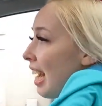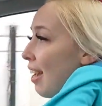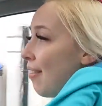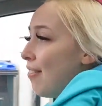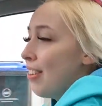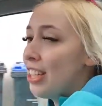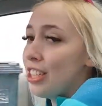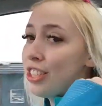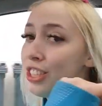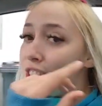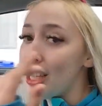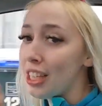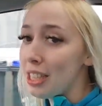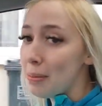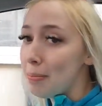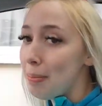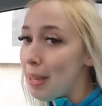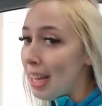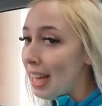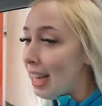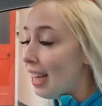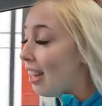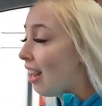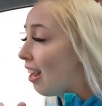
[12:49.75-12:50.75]
if it's just
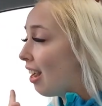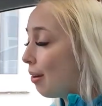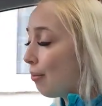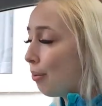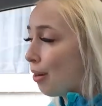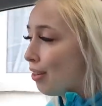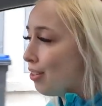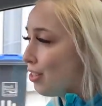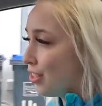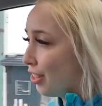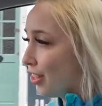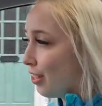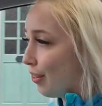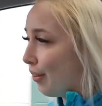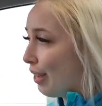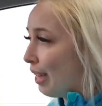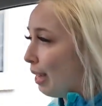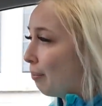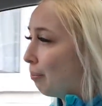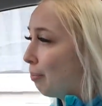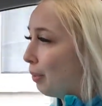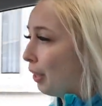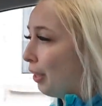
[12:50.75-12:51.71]
me, I won't do it